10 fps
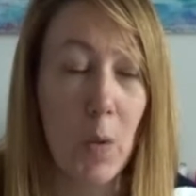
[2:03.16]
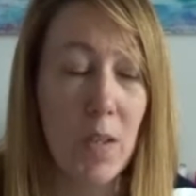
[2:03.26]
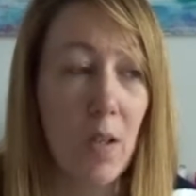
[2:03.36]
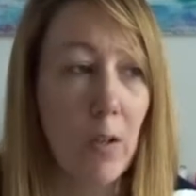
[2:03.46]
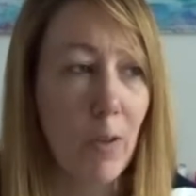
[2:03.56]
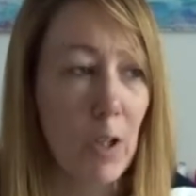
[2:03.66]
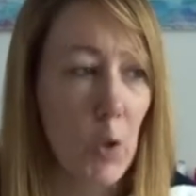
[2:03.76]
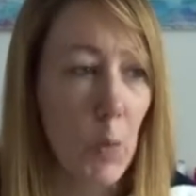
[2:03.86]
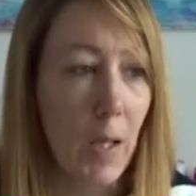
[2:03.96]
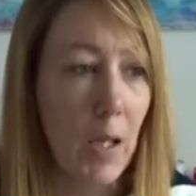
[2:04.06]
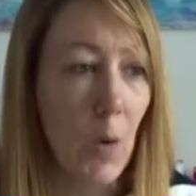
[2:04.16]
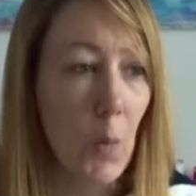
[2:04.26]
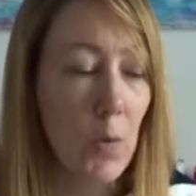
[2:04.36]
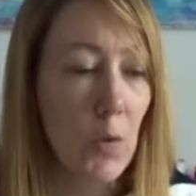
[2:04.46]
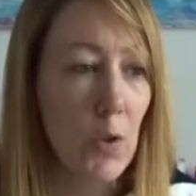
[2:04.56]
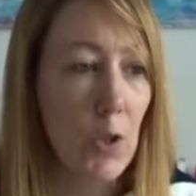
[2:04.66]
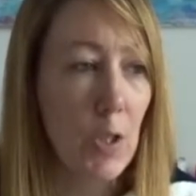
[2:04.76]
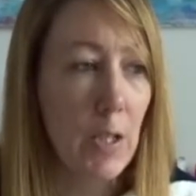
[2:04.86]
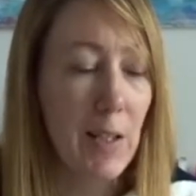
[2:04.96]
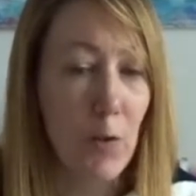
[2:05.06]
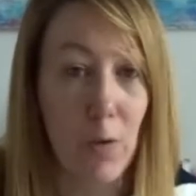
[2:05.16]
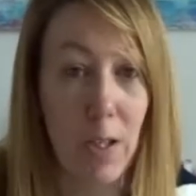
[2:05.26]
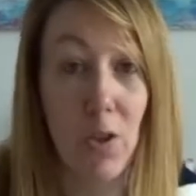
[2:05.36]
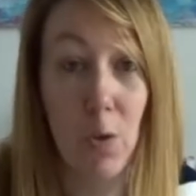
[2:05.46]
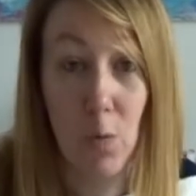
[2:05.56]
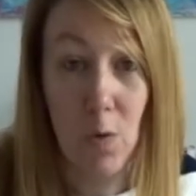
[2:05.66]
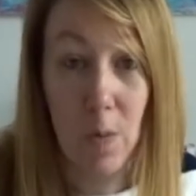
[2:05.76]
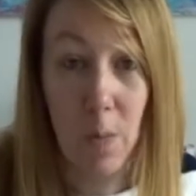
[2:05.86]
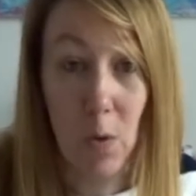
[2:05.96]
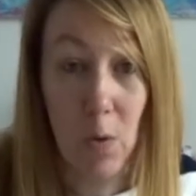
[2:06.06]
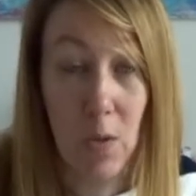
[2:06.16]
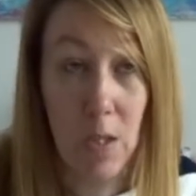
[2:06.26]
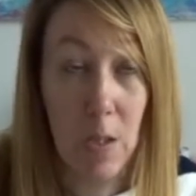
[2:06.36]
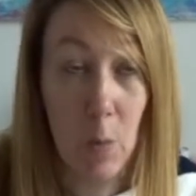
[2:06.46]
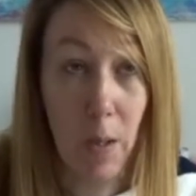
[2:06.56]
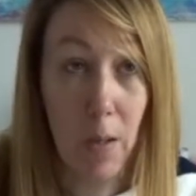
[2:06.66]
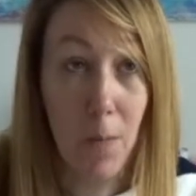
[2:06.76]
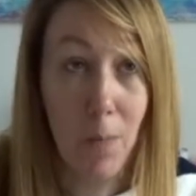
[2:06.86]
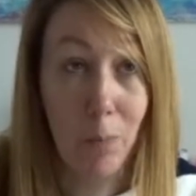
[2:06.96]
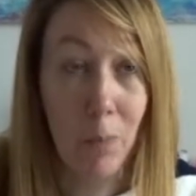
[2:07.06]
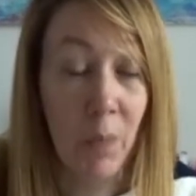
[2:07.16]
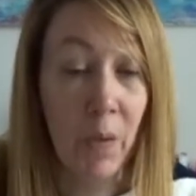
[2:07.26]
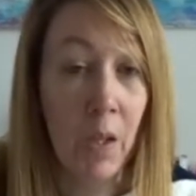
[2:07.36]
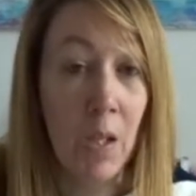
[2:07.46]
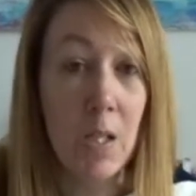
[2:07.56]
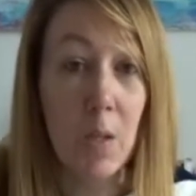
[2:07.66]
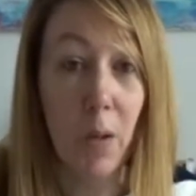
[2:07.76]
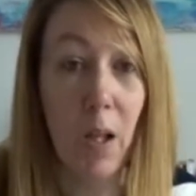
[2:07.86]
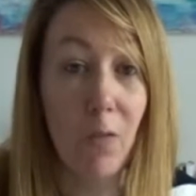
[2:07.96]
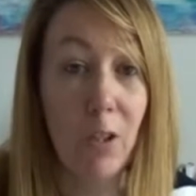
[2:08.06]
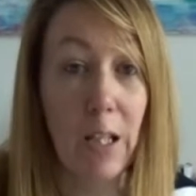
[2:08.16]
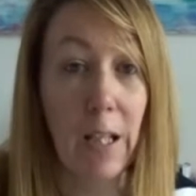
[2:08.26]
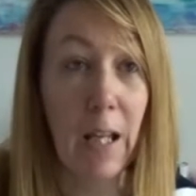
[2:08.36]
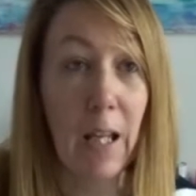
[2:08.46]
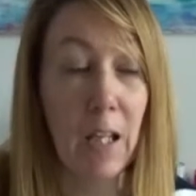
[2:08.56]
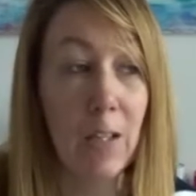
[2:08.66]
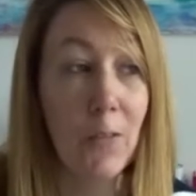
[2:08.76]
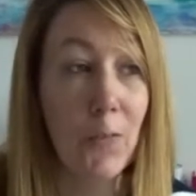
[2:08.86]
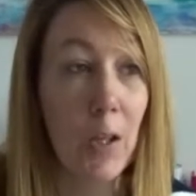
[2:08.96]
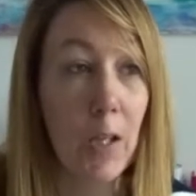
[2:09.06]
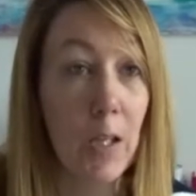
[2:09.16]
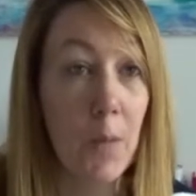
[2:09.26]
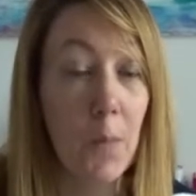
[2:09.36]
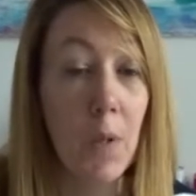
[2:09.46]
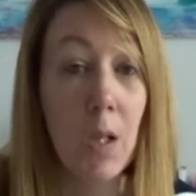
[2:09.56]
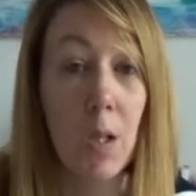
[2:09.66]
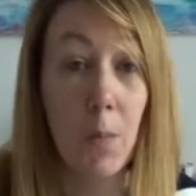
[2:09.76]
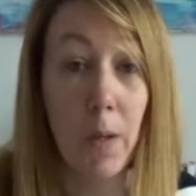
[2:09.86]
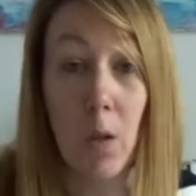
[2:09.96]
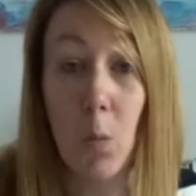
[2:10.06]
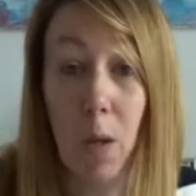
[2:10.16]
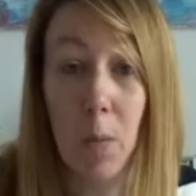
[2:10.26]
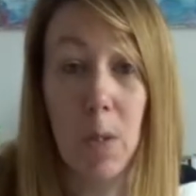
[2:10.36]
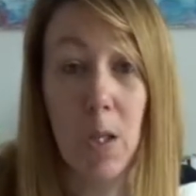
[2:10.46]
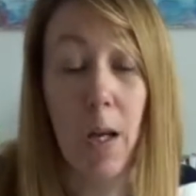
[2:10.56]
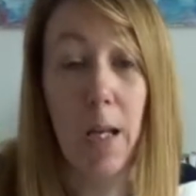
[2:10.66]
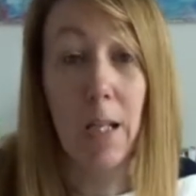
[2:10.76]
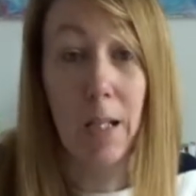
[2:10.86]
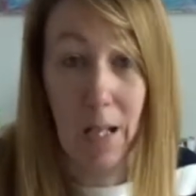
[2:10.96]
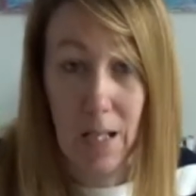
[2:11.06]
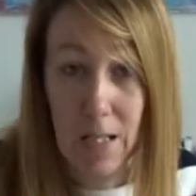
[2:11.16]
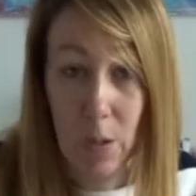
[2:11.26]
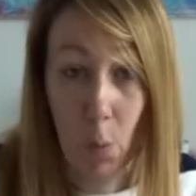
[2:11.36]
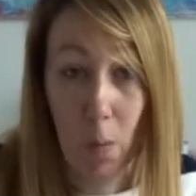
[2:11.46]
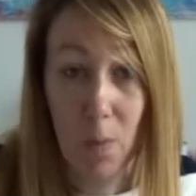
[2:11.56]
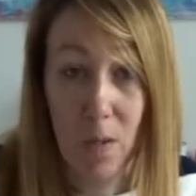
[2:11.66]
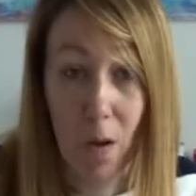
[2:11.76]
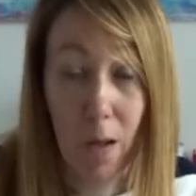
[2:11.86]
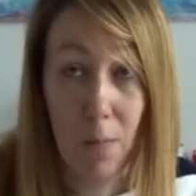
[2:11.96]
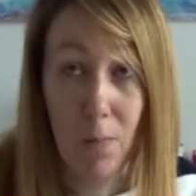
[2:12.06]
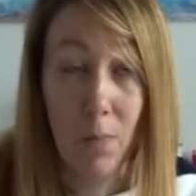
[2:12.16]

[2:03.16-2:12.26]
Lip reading: once I graduate I want to illustrate children's books as well. So I currently have my own website and an Etsy website